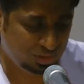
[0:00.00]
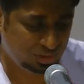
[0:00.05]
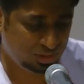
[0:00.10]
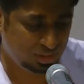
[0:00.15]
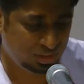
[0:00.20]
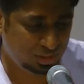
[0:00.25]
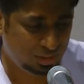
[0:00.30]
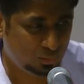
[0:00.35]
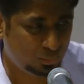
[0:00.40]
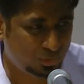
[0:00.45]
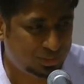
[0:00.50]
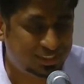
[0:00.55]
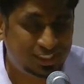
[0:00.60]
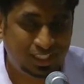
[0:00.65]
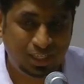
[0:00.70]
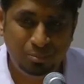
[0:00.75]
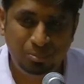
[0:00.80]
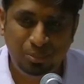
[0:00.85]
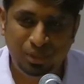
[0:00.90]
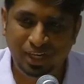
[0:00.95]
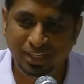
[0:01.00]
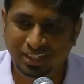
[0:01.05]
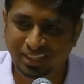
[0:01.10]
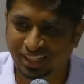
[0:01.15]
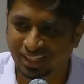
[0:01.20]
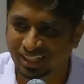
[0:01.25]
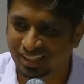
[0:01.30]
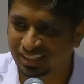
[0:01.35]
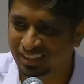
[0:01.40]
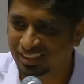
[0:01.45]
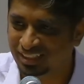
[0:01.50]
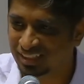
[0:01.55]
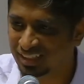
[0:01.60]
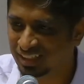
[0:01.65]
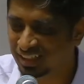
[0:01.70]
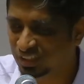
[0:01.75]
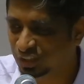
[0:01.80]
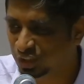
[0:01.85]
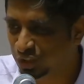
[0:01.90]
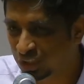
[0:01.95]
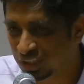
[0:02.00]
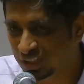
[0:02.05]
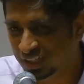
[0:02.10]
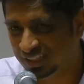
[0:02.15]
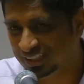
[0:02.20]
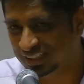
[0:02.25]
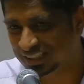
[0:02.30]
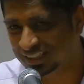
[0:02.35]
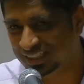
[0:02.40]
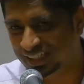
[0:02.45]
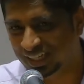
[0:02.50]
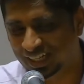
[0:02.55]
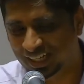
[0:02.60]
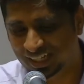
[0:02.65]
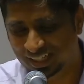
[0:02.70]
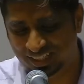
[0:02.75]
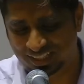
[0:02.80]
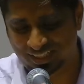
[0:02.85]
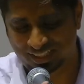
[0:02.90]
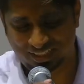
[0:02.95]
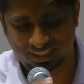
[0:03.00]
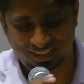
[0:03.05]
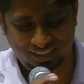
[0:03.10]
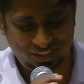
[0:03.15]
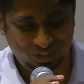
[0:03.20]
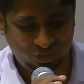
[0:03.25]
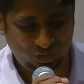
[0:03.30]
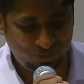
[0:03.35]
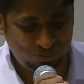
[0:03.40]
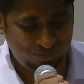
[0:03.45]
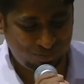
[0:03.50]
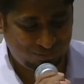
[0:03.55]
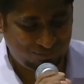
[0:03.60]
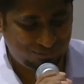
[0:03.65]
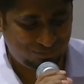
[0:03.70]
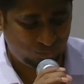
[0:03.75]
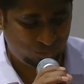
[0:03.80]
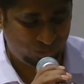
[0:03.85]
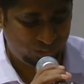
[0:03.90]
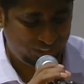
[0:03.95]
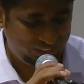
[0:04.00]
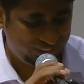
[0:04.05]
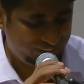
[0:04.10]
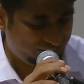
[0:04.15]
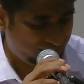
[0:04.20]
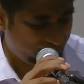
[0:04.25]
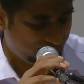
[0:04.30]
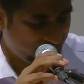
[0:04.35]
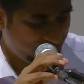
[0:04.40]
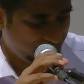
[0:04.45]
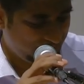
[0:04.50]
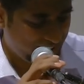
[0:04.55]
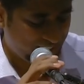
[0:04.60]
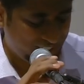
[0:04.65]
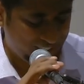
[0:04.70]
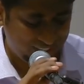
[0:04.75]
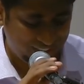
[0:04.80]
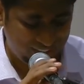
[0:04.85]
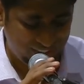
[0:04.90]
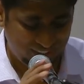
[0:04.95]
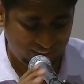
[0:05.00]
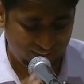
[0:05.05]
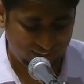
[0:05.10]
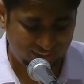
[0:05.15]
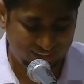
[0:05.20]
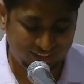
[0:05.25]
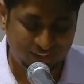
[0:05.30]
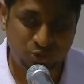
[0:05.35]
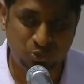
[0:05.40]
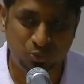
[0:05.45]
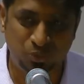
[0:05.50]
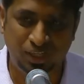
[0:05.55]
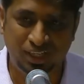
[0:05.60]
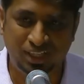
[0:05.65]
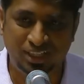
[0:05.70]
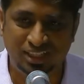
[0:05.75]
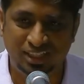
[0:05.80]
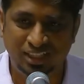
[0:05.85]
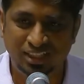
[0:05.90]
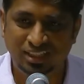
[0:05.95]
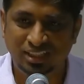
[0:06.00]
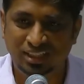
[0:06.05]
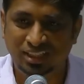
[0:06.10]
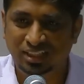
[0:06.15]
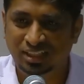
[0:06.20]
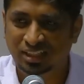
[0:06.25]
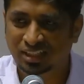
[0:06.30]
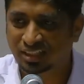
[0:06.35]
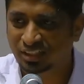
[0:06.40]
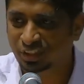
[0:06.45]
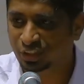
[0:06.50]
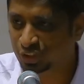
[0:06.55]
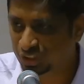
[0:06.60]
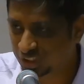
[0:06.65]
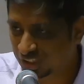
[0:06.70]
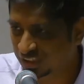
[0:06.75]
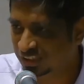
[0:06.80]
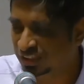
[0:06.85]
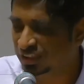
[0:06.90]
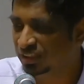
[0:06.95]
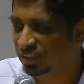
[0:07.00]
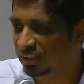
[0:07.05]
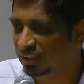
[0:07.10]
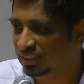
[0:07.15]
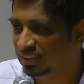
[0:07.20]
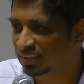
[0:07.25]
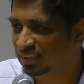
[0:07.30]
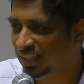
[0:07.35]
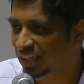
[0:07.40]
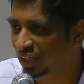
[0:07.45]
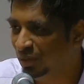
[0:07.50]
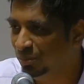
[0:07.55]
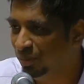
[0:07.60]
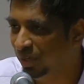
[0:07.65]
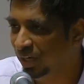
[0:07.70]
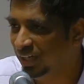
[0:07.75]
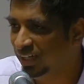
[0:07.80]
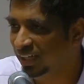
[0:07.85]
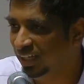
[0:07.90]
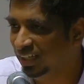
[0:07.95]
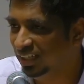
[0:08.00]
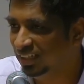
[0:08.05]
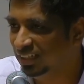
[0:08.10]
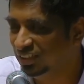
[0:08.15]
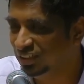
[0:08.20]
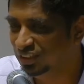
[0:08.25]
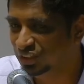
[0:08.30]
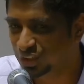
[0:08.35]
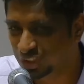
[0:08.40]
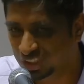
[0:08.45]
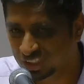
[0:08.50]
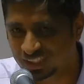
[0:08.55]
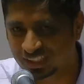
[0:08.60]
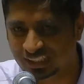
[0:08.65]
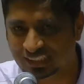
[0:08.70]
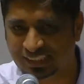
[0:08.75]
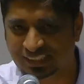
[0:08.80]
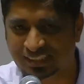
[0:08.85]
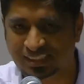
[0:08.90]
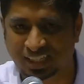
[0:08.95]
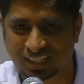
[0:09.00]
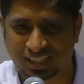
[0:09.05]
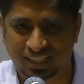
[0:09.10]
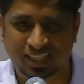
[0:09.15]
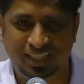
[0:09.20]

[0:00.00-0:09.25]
We're celebrating Children's Day, November 14th, and this week, the church is celebrating Children's Sunday.